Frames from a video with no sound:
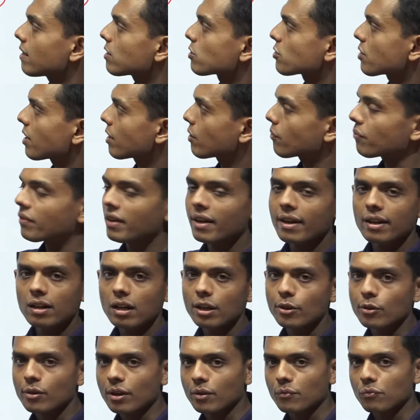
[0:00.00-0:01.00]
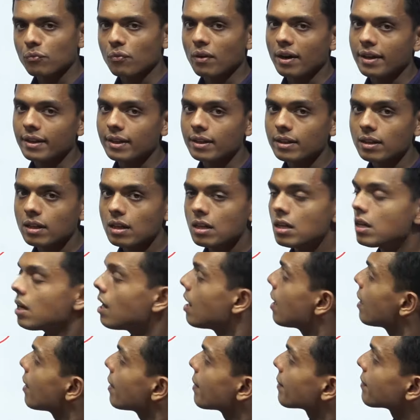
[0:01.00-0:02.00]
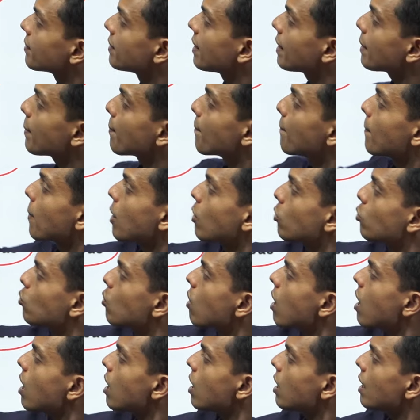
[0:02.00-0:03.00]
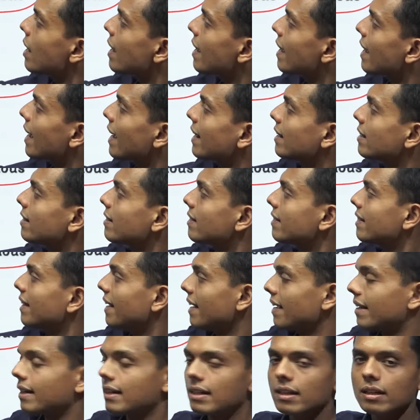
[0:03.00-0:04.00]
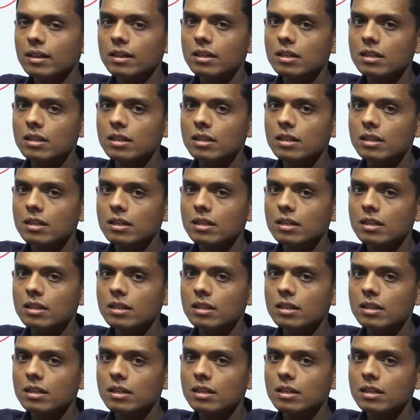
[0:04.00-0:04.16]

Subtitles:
State of Kerala, you can find it. Then Mahua and Teak.